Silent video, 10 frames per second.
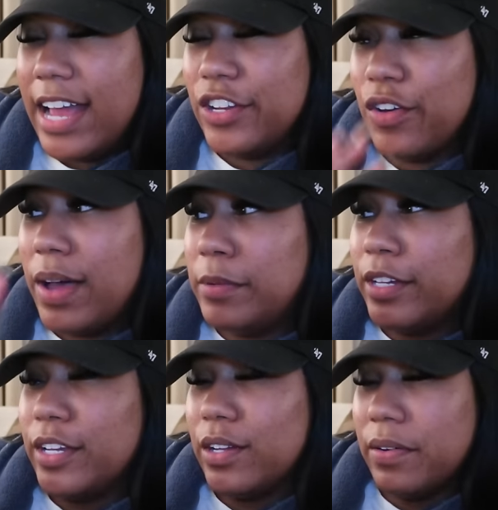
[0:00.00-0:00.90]
I know I'm
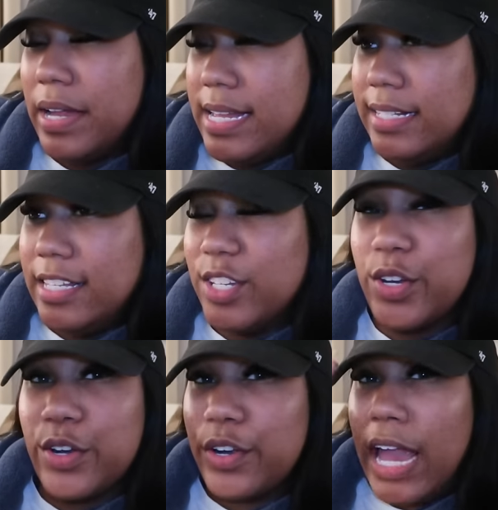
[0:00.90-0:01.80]
looking crazy. Your
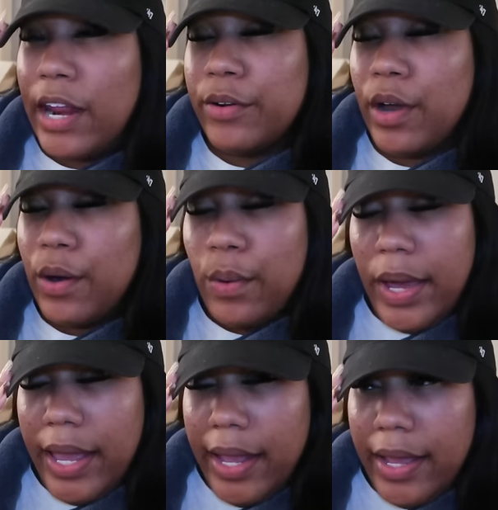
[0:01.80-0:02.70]
girl got on a whole
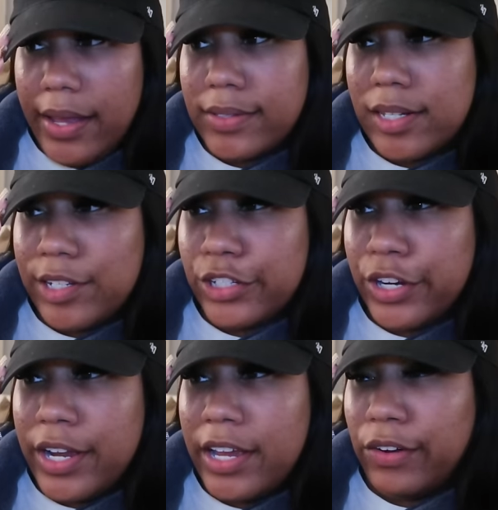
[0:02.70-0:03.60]
hat, a
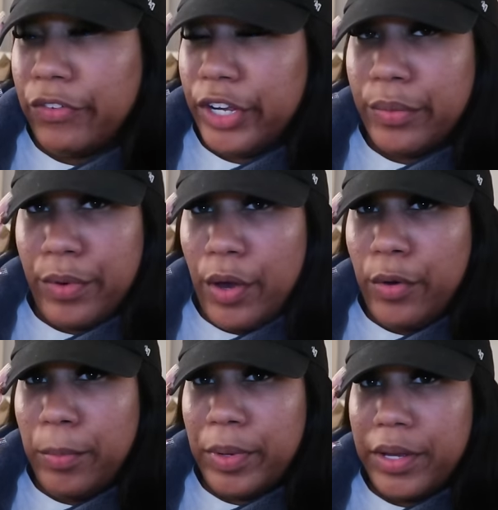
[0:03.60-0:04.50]
t-shirt, and a freaking
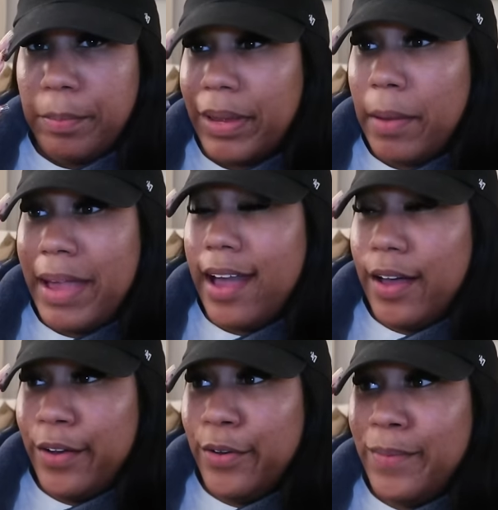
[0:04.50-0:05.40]
robe. But I'm at
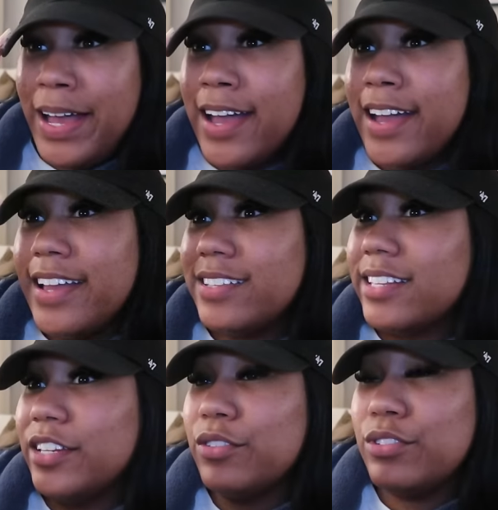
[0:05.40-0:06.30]
home. It's
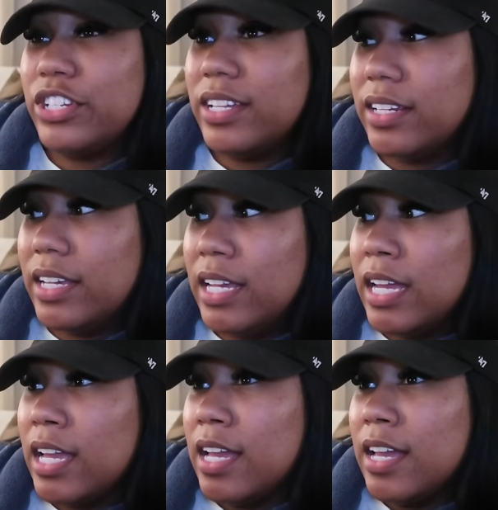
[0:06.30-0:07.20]
a little
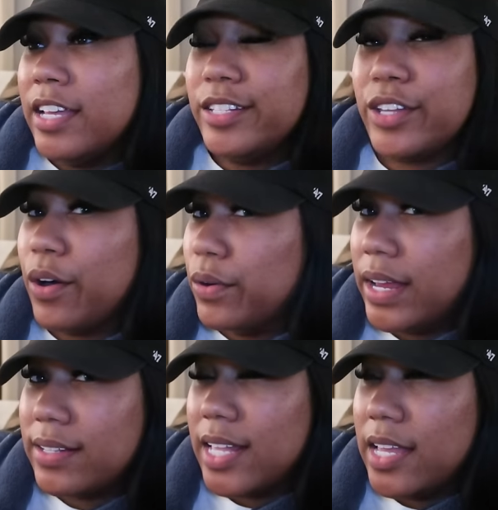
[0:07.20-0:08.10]
chilly. It's cold
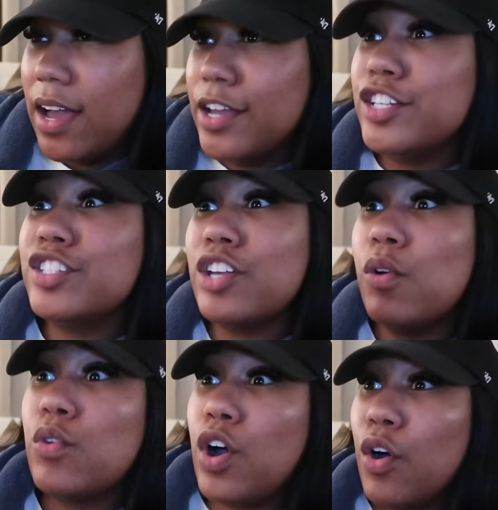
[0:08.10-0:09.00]
outside, y'all. It's
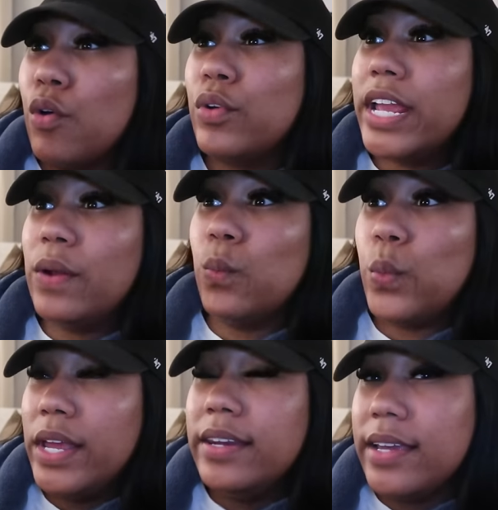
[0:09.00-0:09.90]
so cold and
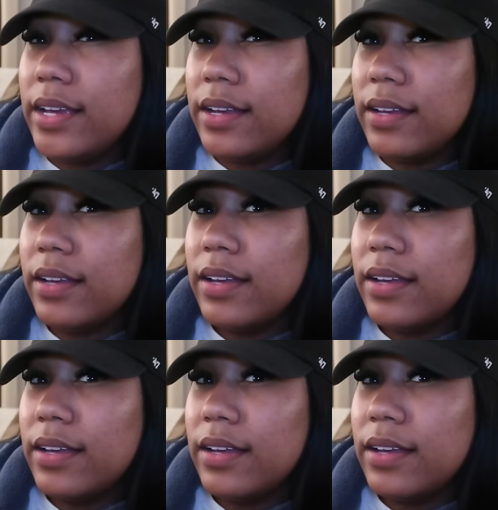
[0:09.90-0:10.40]
windy.